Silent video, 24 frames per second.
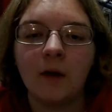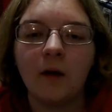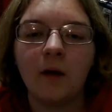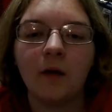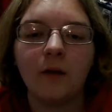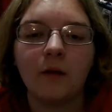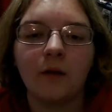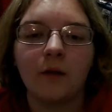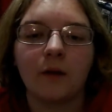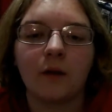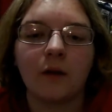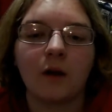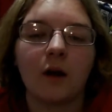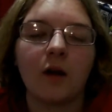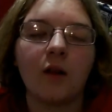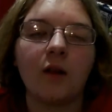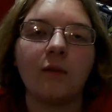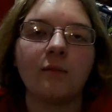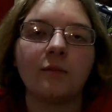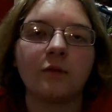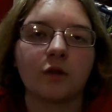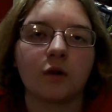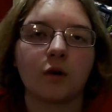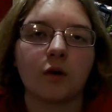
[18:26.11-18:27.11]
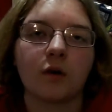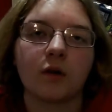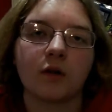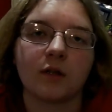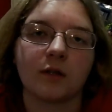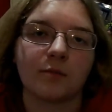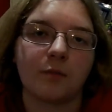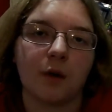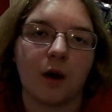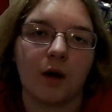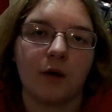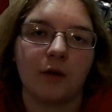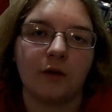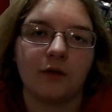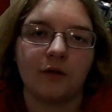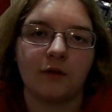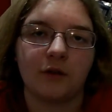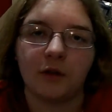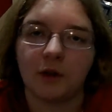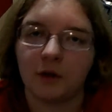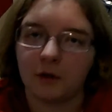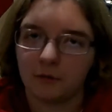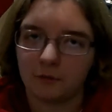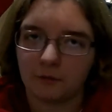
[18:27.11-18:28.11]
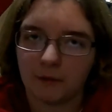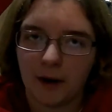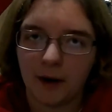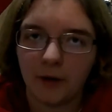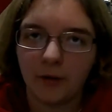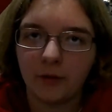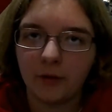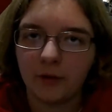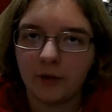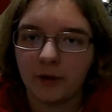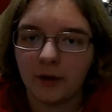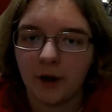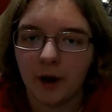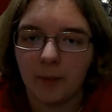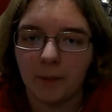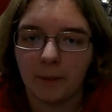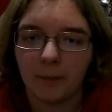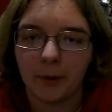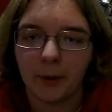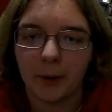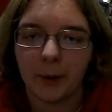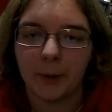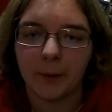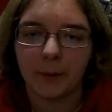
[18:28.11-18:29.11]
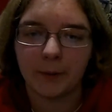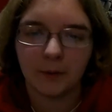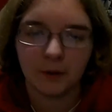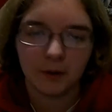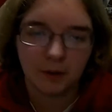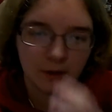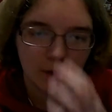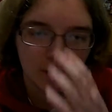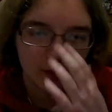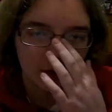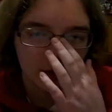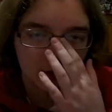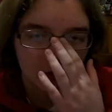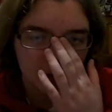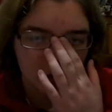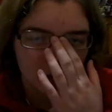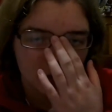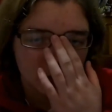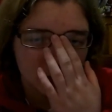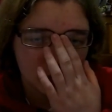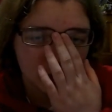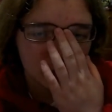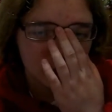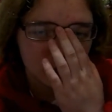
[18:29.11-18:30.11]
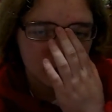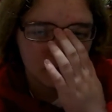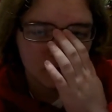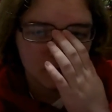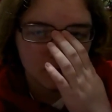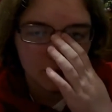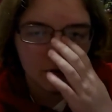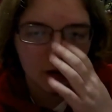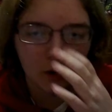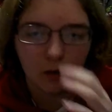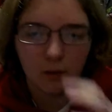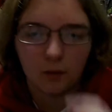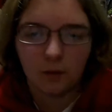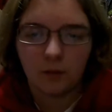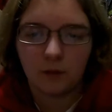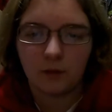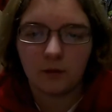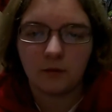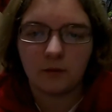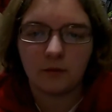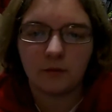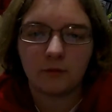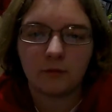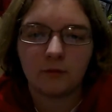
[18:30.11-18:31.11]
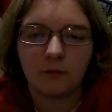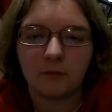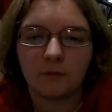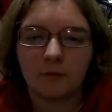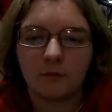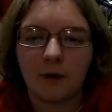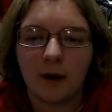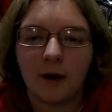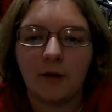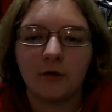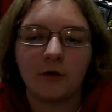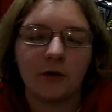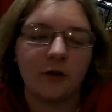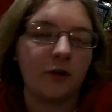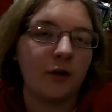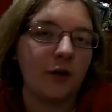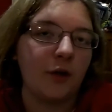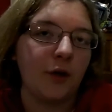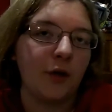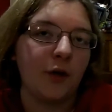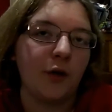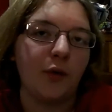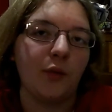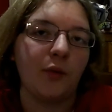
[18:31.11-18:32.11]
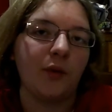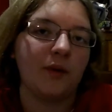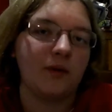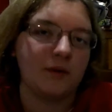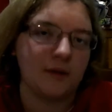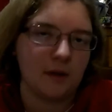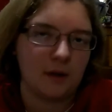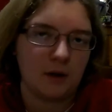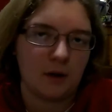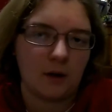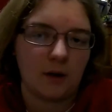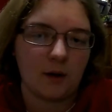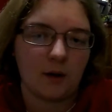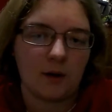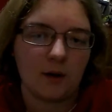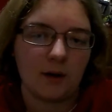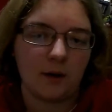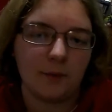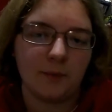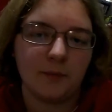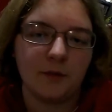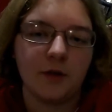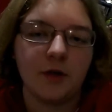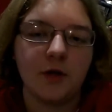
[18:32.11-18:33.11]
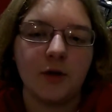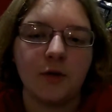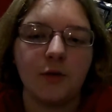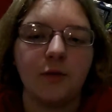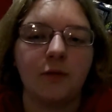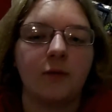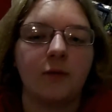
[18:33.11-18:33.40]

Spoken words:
The columns correspond to the round number, so round 2 is in column 2.